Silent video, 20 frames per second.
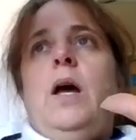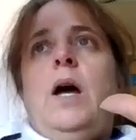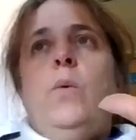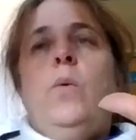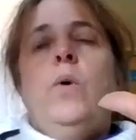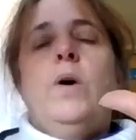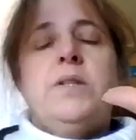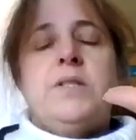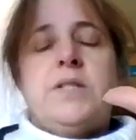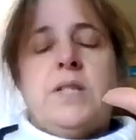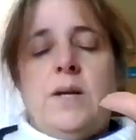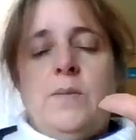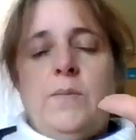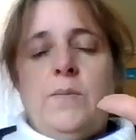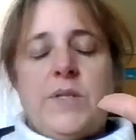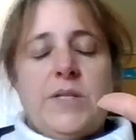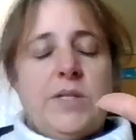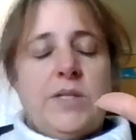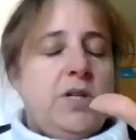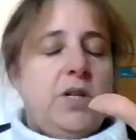a 1
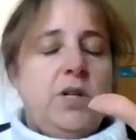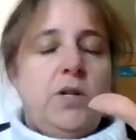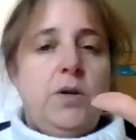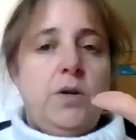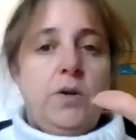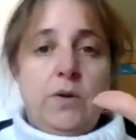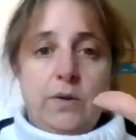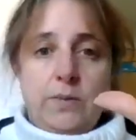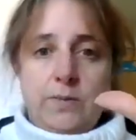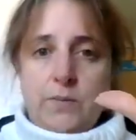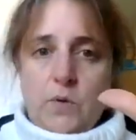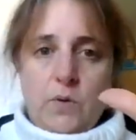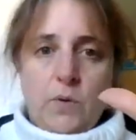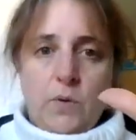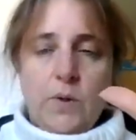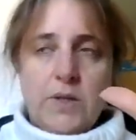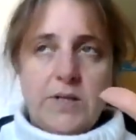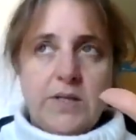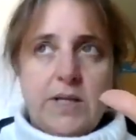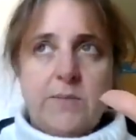times 2
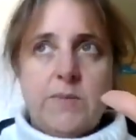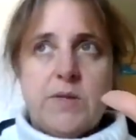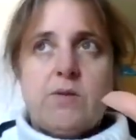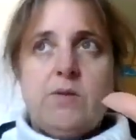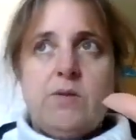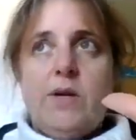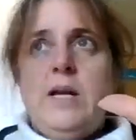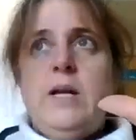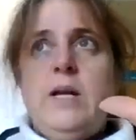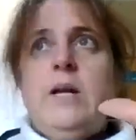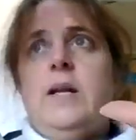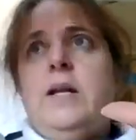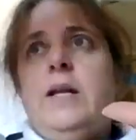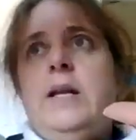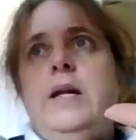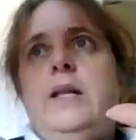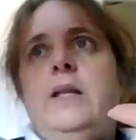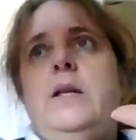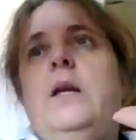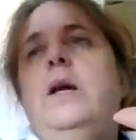or 1 times 3 and
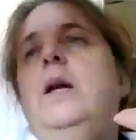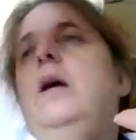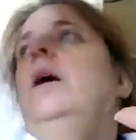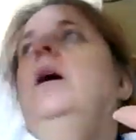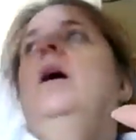then